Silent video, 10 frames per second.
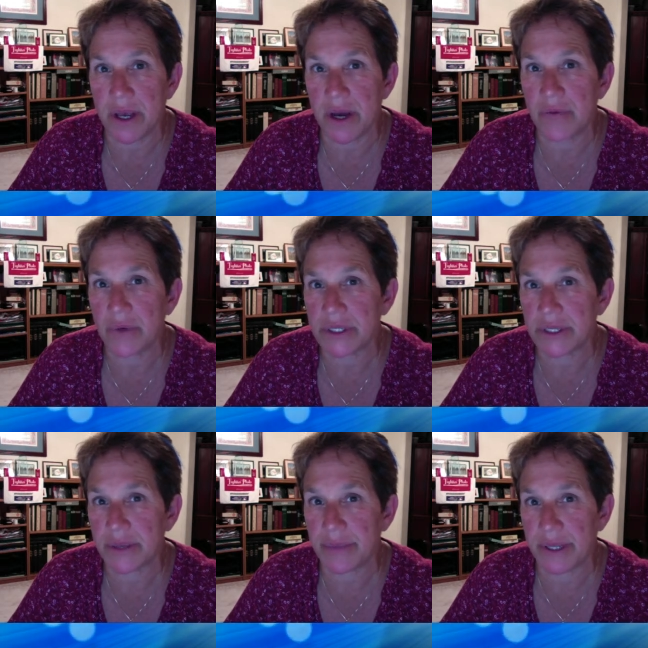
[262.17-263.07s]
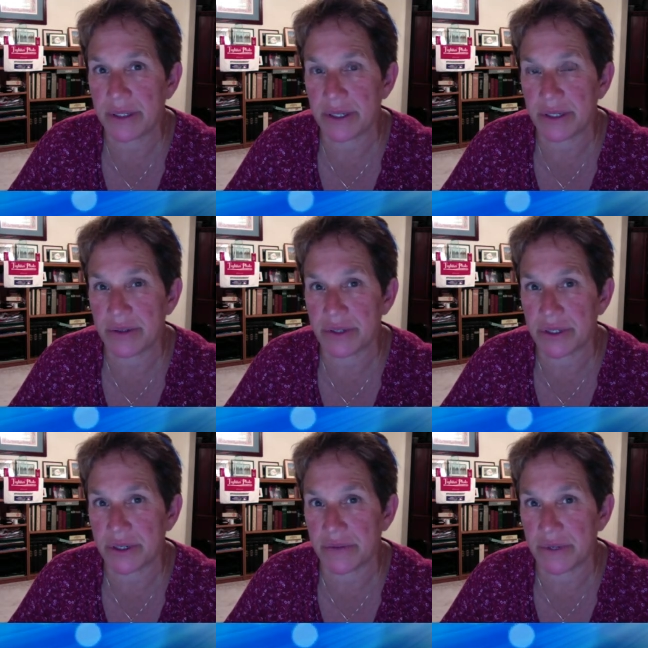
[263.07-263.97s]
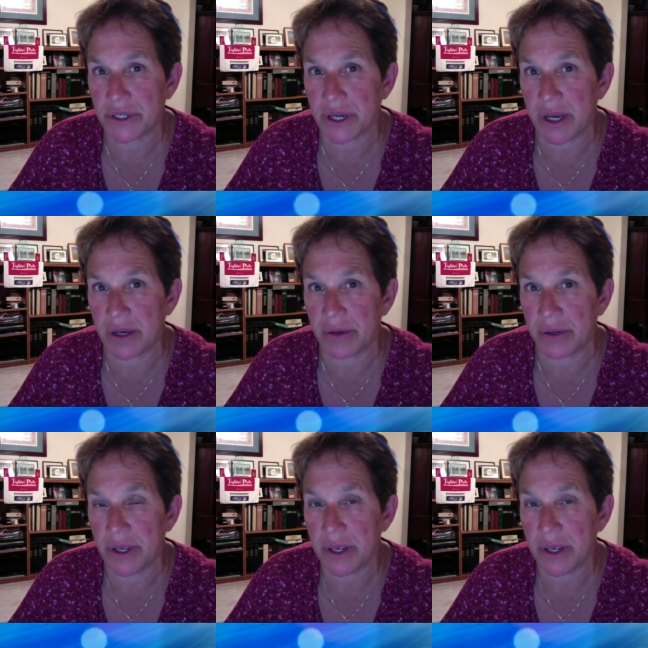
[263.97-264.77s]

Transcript: of what's in the best interests of the child,